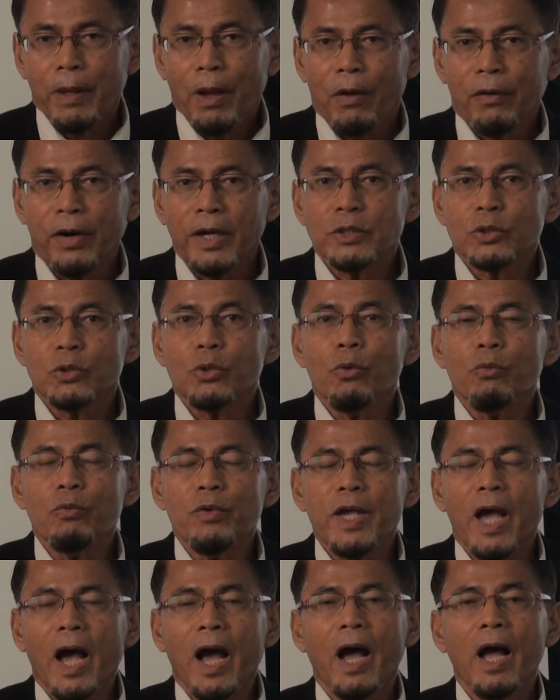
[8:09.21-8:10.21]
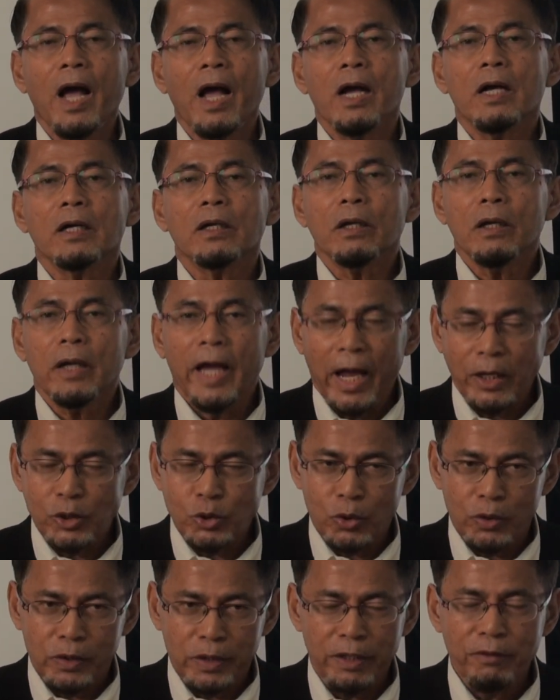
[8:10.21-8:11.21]
All right. So we are
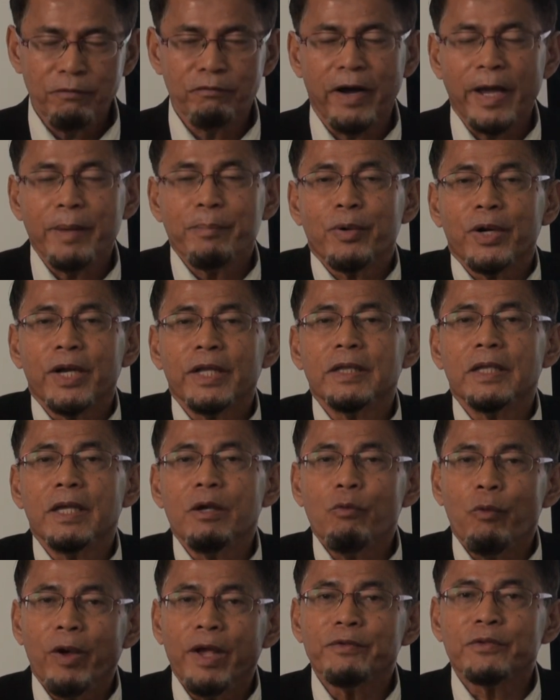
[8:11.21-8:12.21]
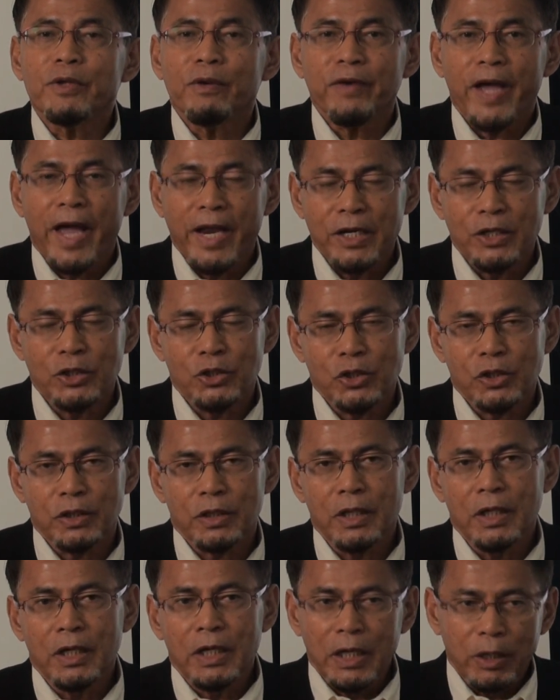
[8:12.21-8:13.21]
actually vibrating waves of energy.